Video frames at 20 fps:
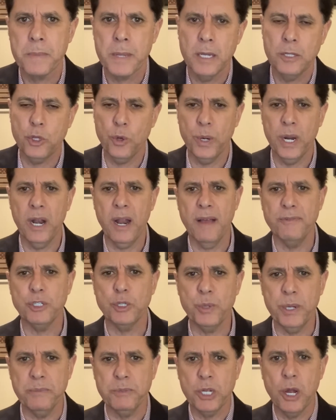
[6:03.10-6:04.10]
during live
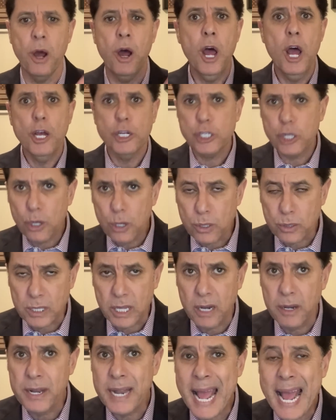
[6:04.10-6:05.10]
stream. So
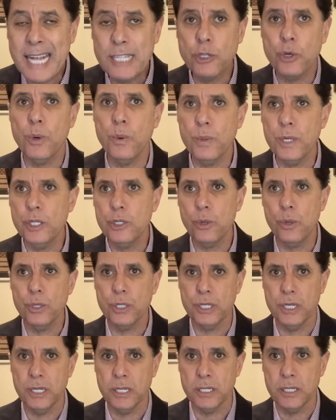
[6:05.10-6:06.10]
the natural
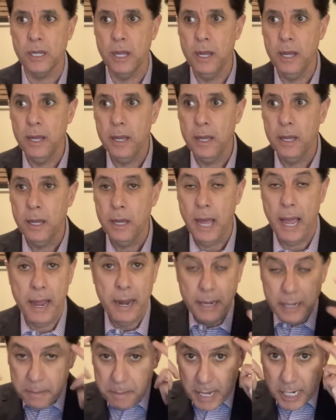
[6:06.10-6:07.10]
resources,
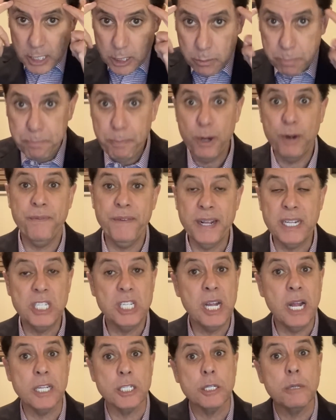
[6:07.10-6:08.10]
and it makes perfect
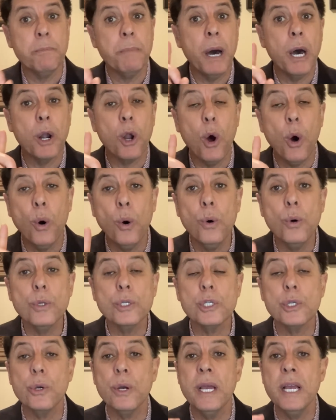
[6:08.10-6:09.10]
sense, but
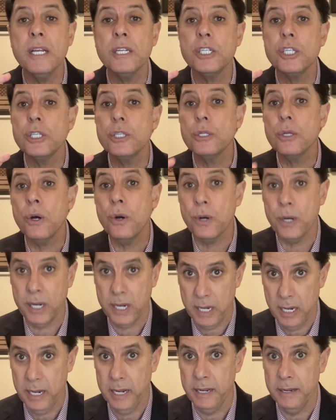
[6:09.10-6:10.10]
also
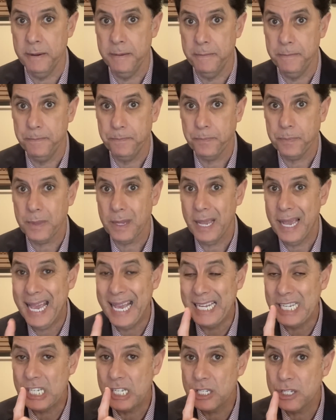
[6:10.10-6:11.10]
historically,
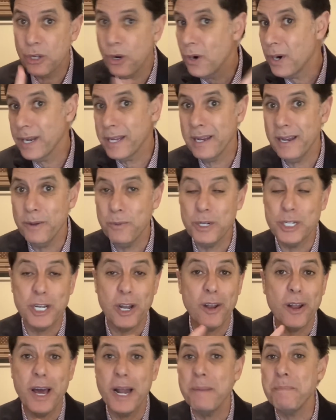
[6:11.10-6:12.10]
which a
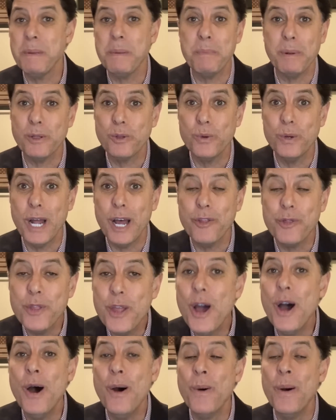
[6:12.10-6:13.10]
lot of people do not
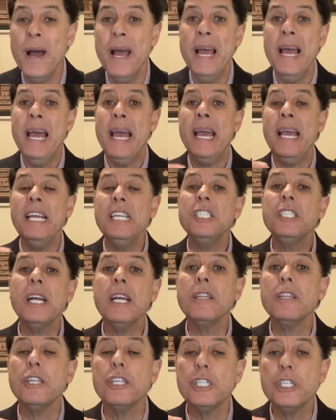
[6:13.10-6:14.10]
know, is
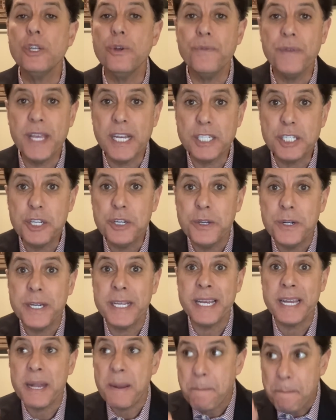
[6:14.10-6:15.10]
that the Soviet
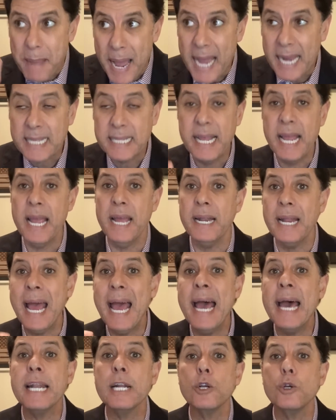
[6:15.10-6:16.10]
Union back then
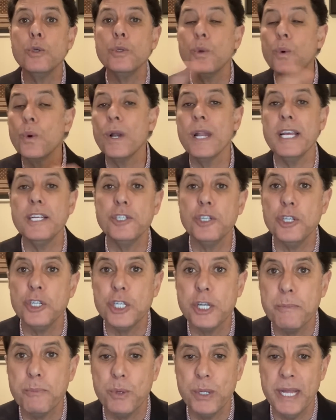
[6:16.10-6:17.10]
had a good
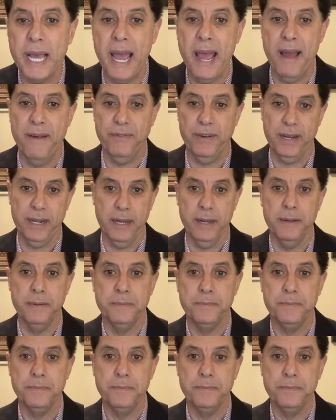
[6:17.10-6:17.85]
relationship with Africa.